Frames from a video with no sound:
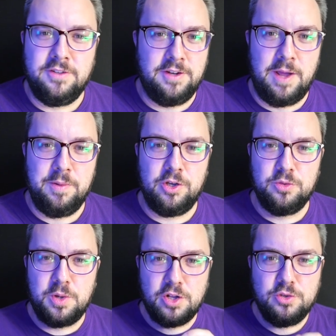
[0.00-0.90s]
today because
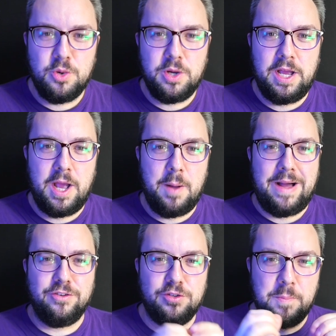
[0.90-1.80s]
we are talking
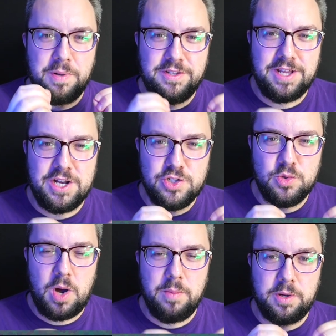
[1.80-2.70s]
about some
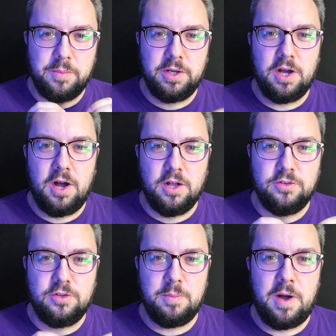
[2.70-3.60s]
potential upcoming
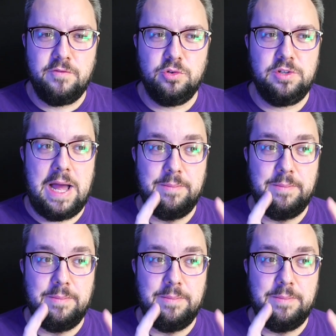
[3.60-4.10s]
cards to Marvel Snap.